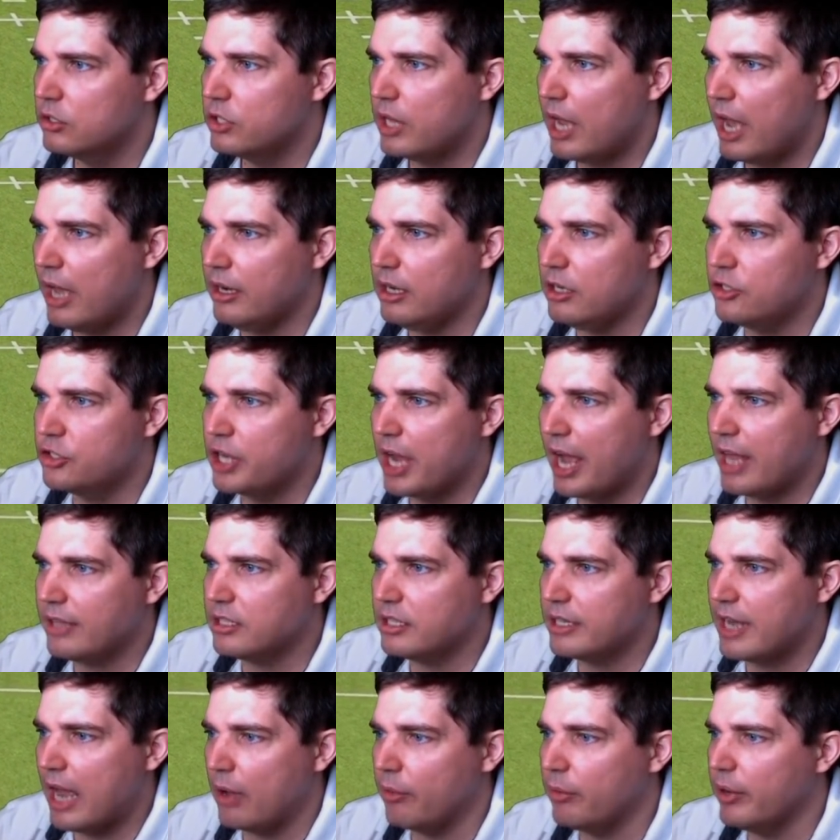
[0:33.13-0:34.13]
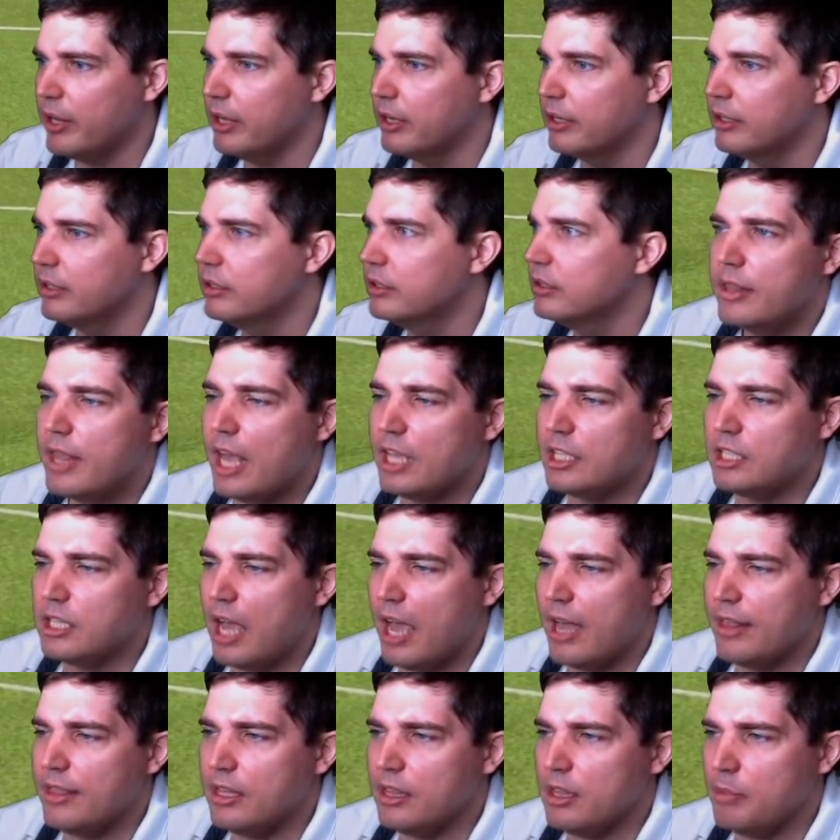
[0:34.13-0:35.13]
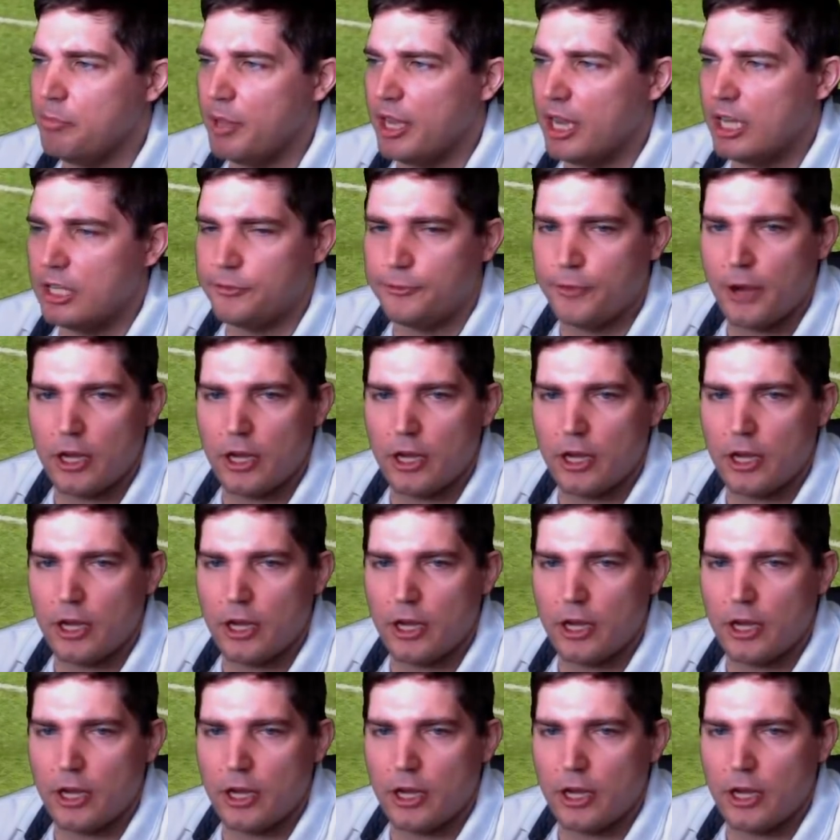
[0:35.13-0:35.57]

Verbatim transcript: How did Johnson not win? That's, I think, the biggest